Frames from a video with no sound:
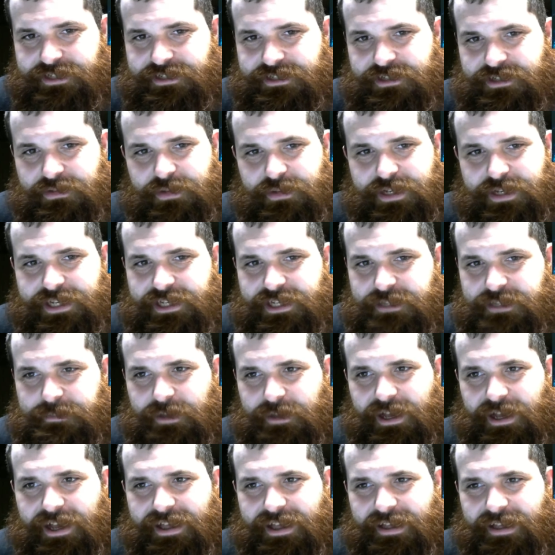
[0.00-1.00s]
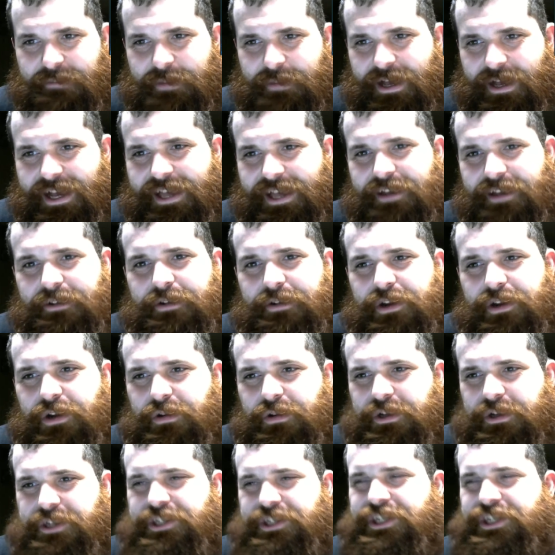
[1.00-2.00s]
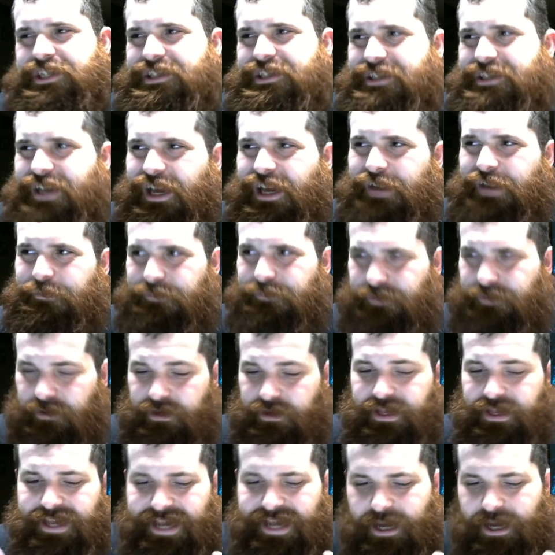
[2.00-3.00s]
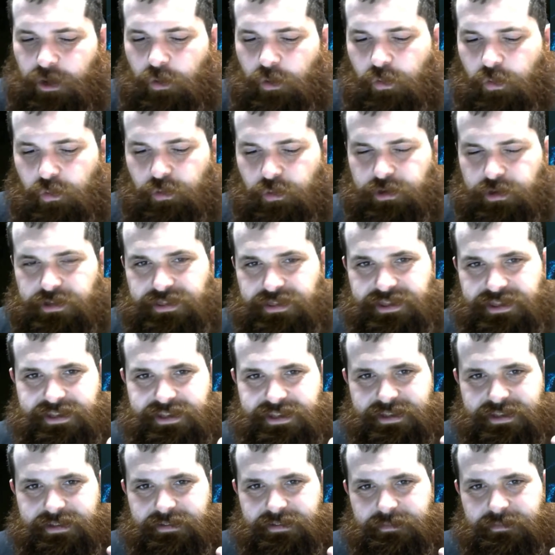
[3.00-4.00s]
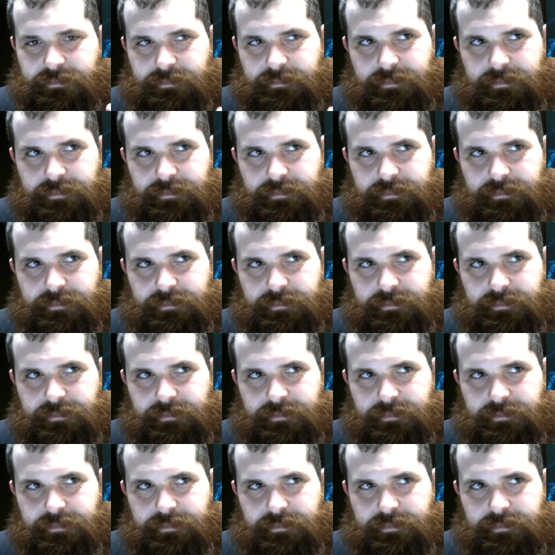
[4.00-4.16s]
her ways, but I don't know, because she's not very outwardly